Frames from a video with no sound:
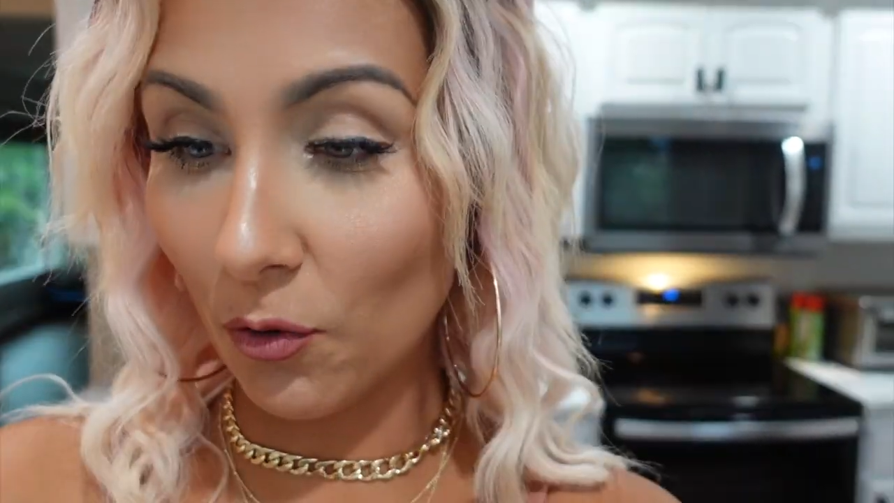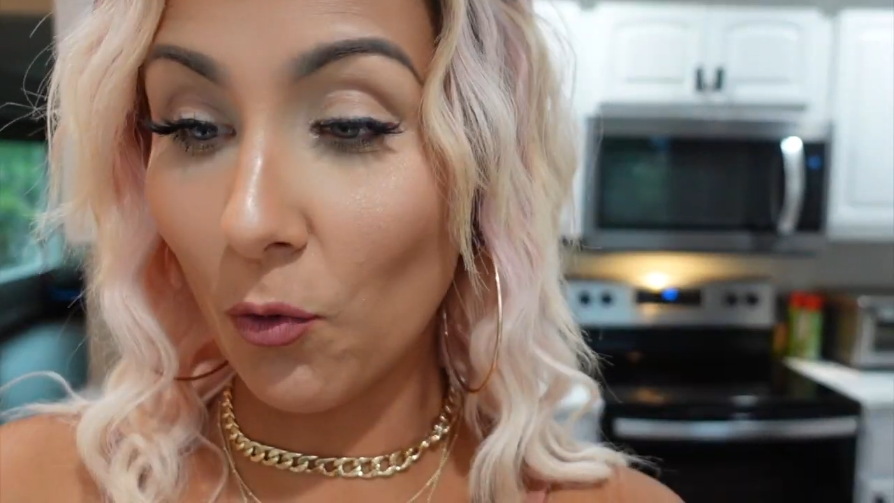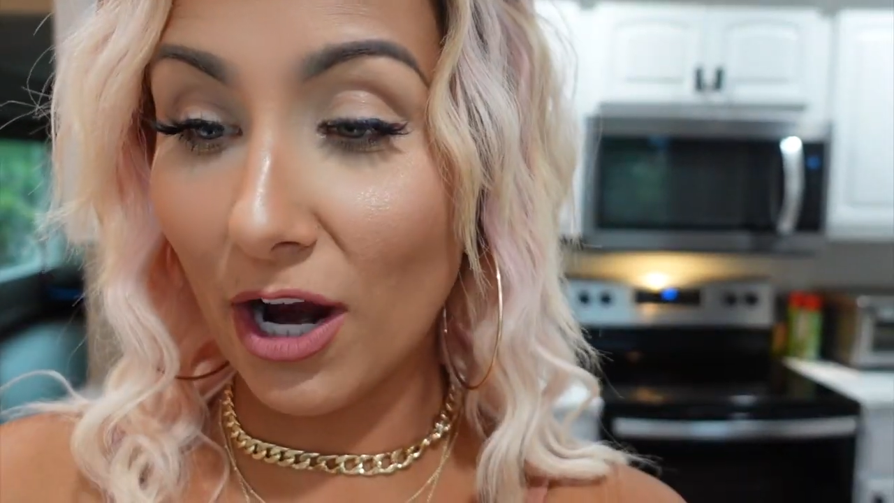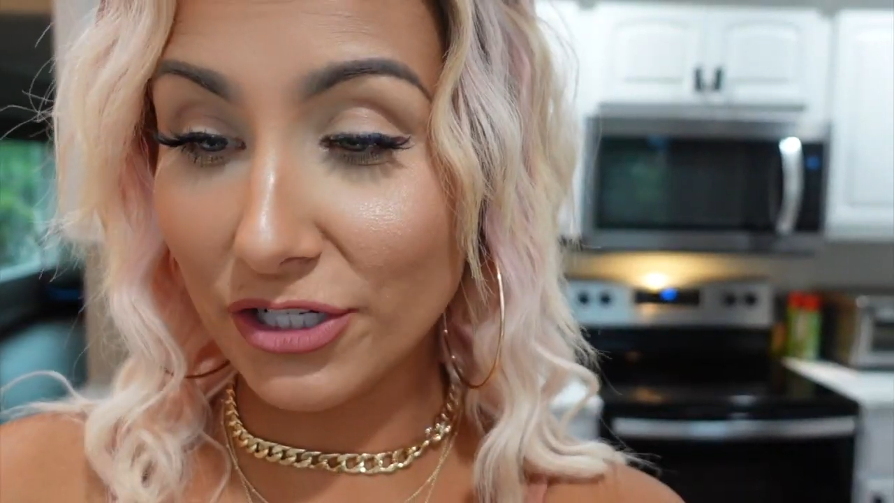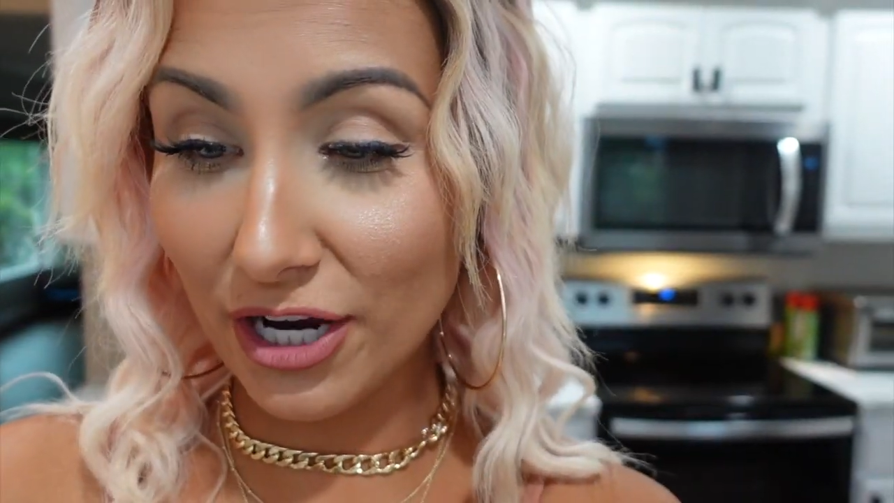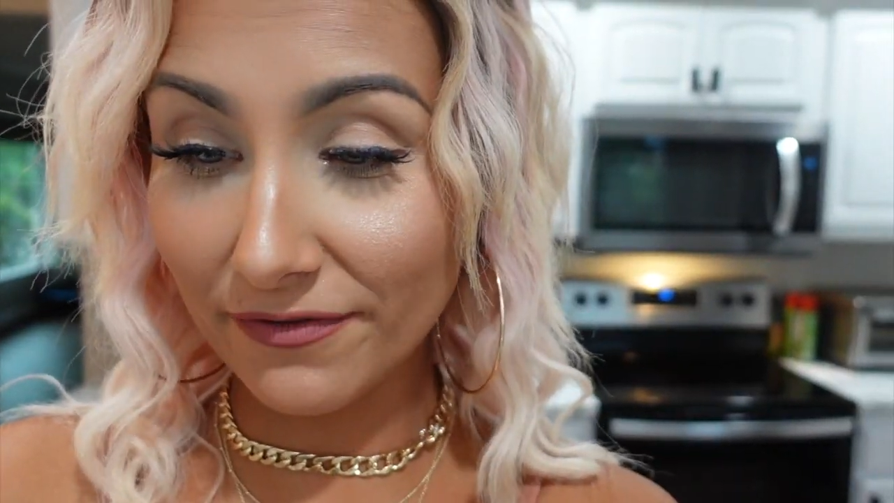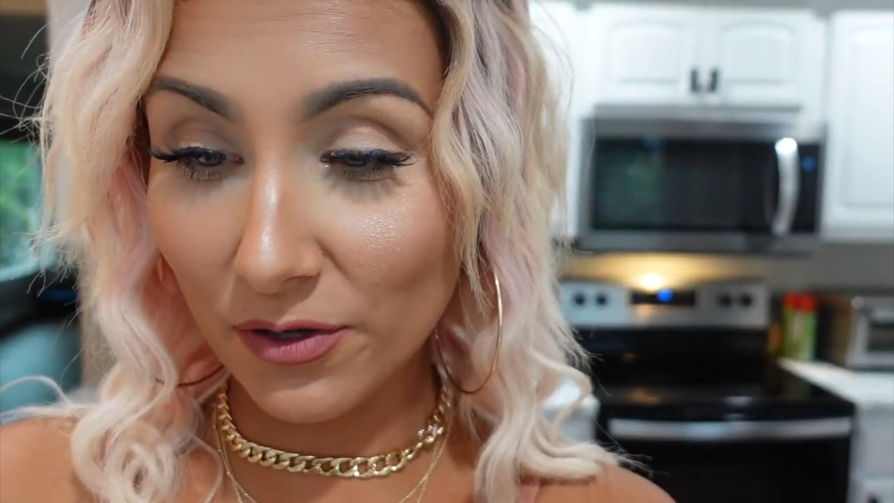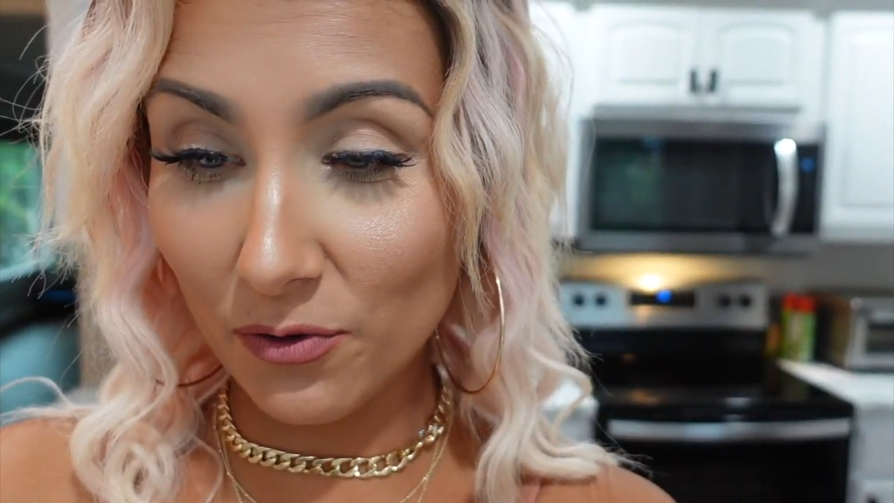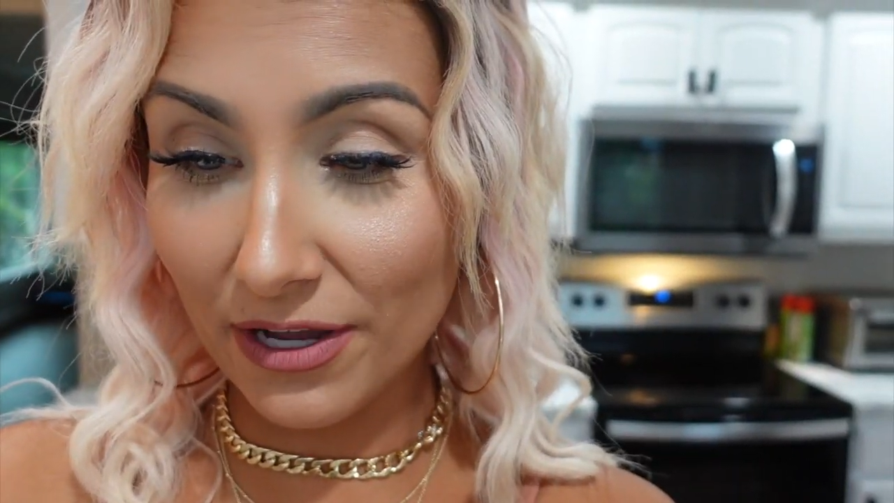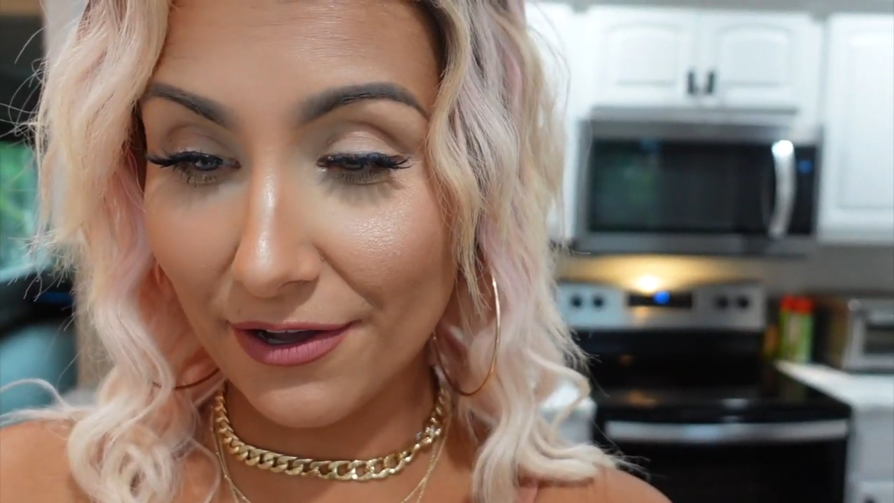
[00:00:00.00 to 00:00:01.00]
Wash off the
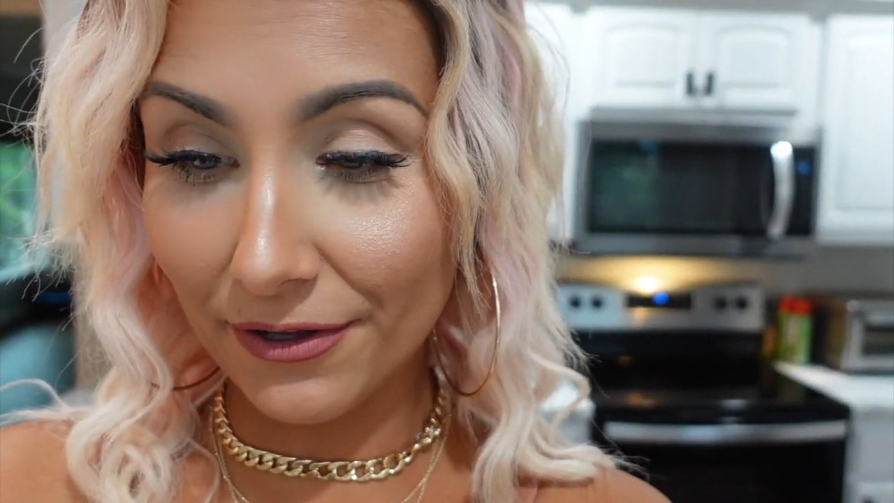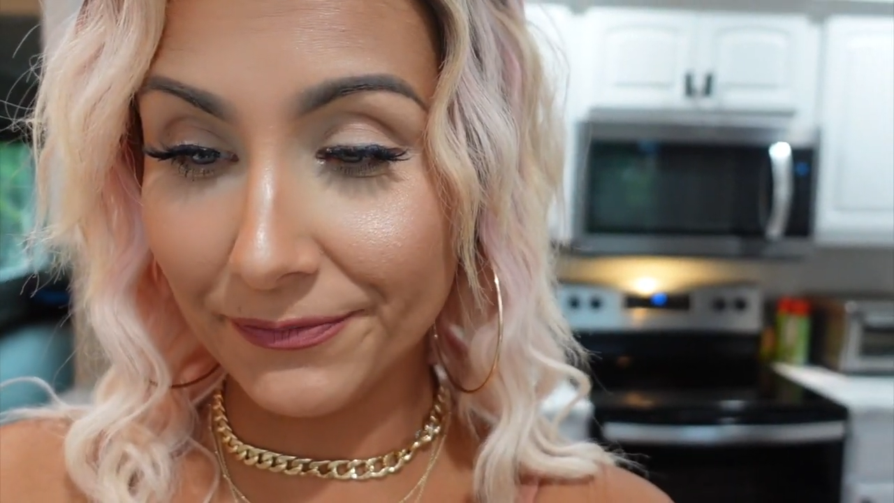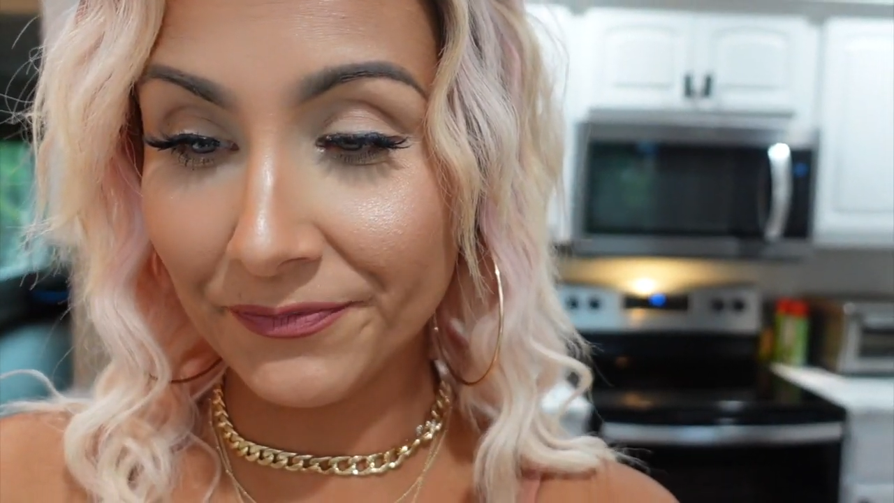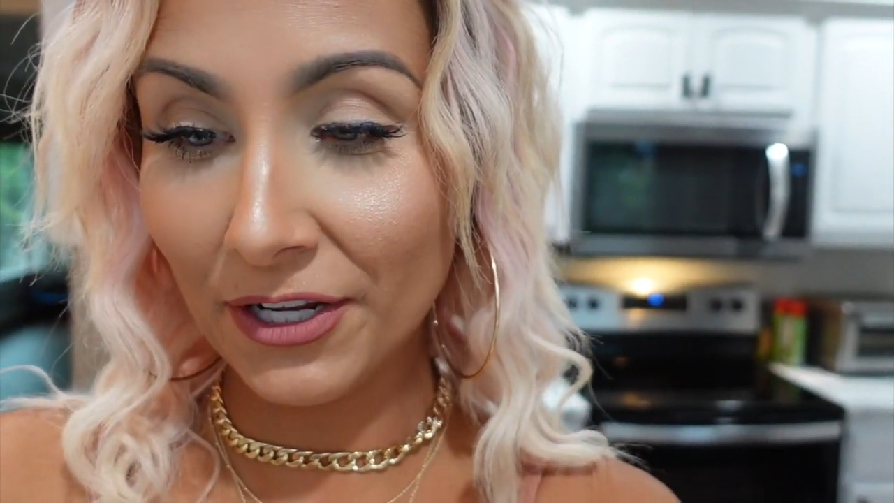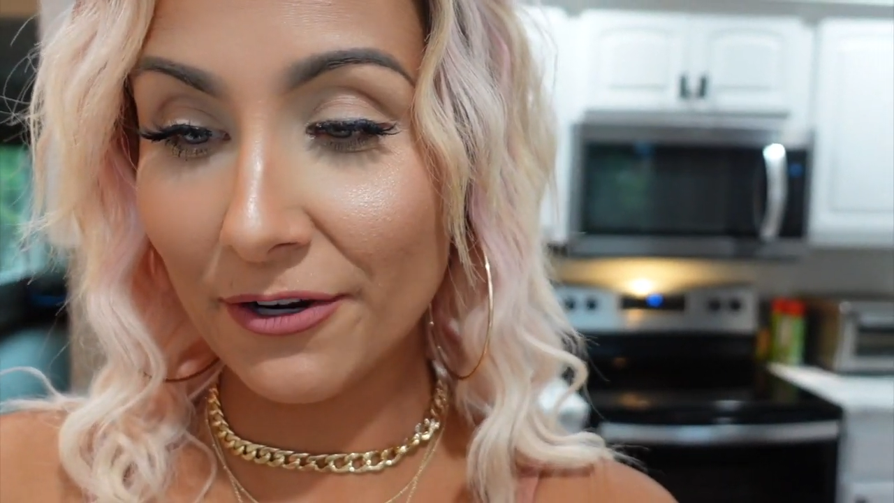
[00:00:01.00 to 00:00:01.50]
oil.